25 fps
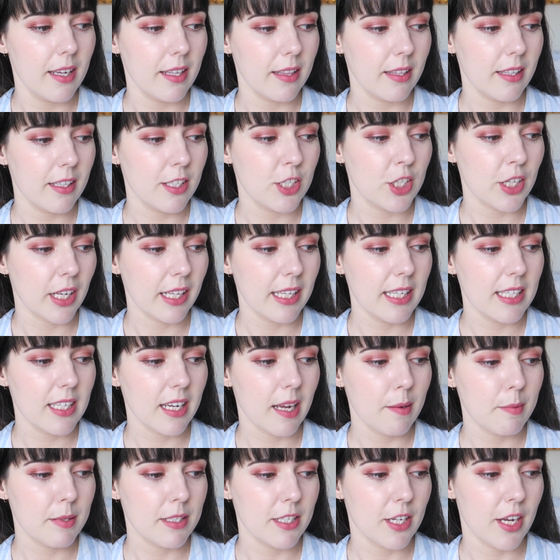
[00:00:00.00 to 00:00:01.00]
The jelly
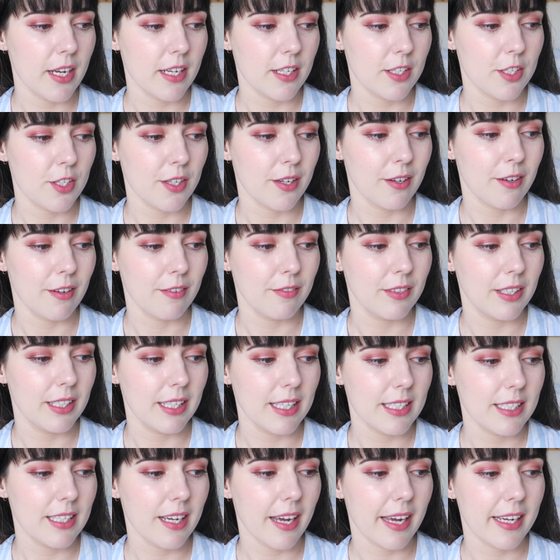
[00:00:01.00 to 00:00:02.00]
type texture of
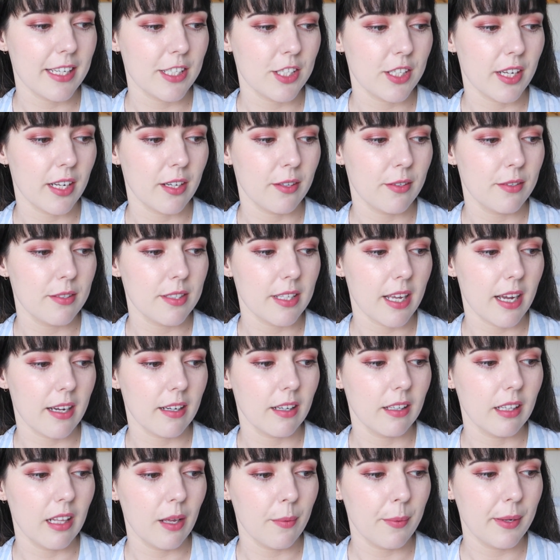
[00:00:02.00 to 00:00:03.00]
glitter eyeshadows are
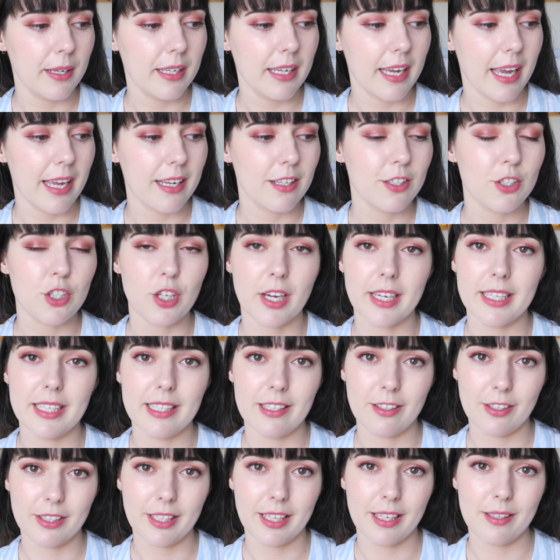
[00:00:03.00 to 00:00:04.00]
glowing and shiny
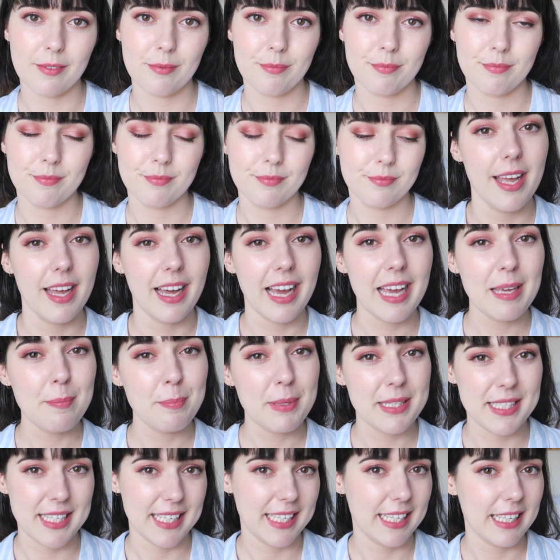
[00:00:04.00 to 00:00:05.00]
looking. I
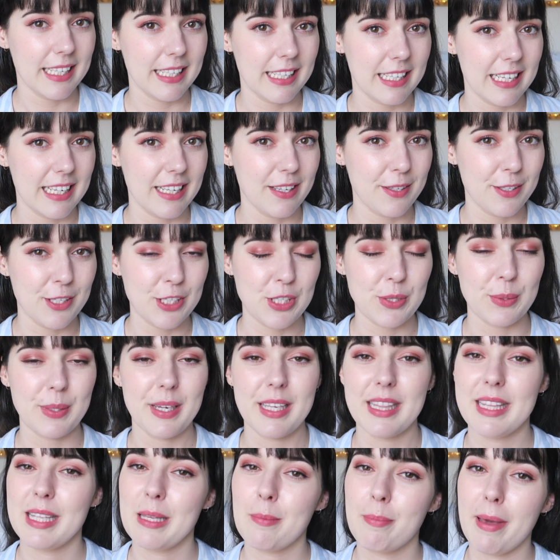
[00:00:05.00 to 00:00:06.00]
particularly
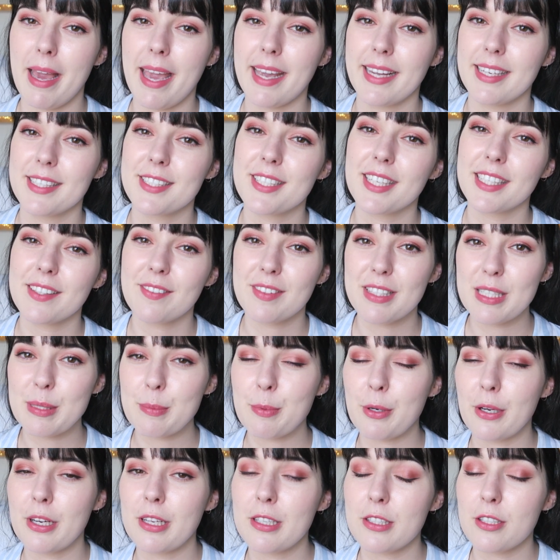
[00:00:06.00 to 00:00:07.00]
enjoy the packaging of this
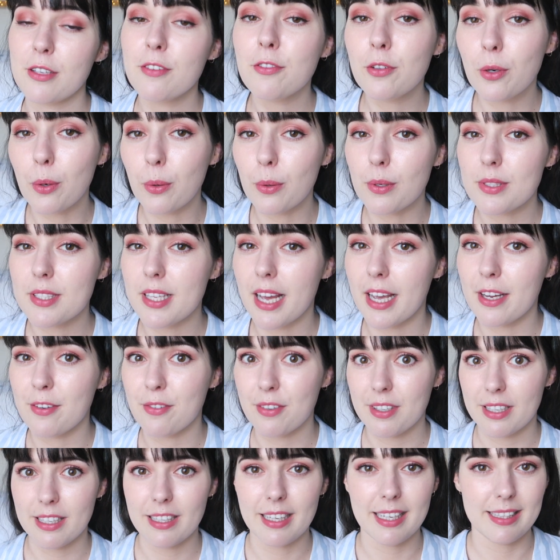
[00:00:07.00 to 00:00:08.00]
product. Of course, I
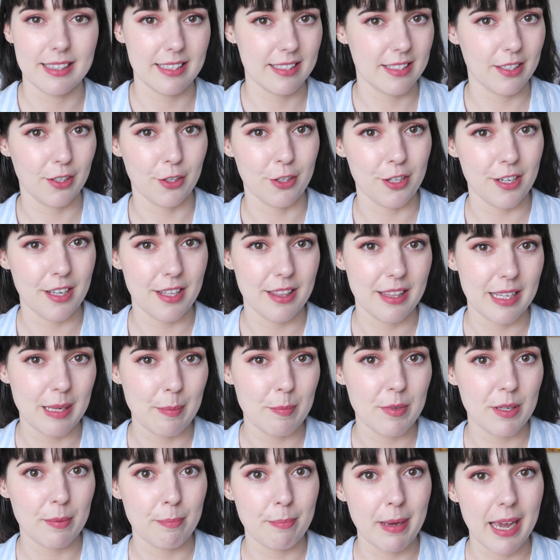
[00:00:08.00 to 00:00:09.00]
really like the Sakura
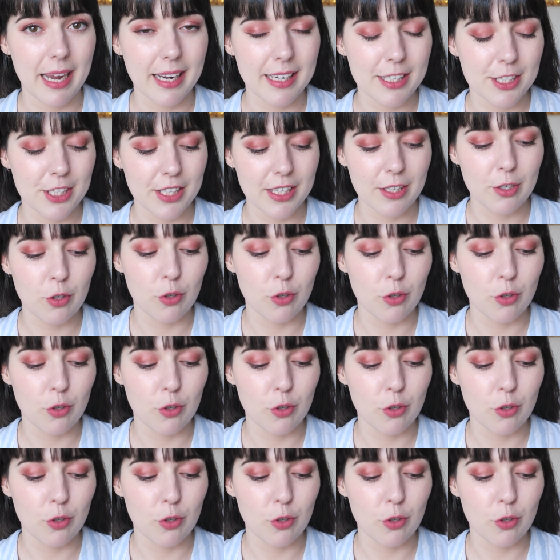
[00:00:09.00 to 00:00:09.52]
themed packaging